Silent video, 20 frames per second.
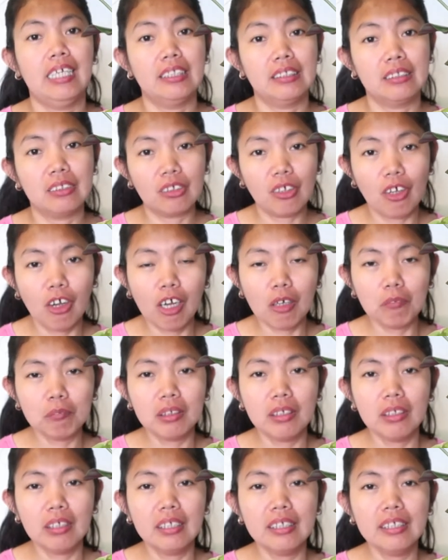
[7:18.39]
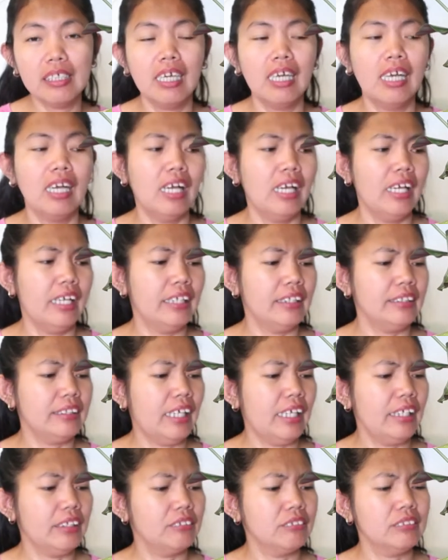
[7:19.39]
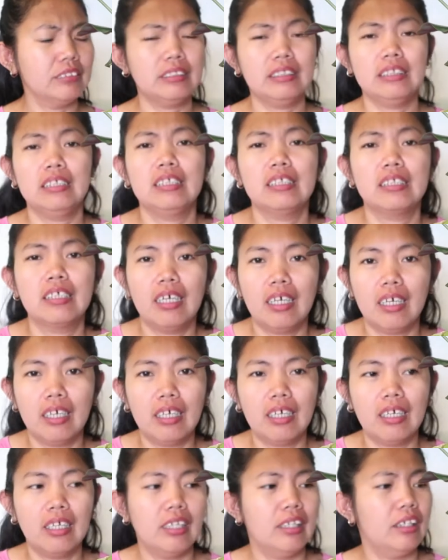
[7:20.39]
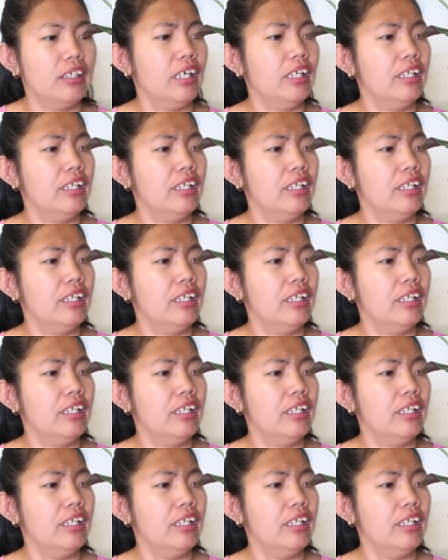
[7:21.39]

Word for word: uncommon and I don't think uh,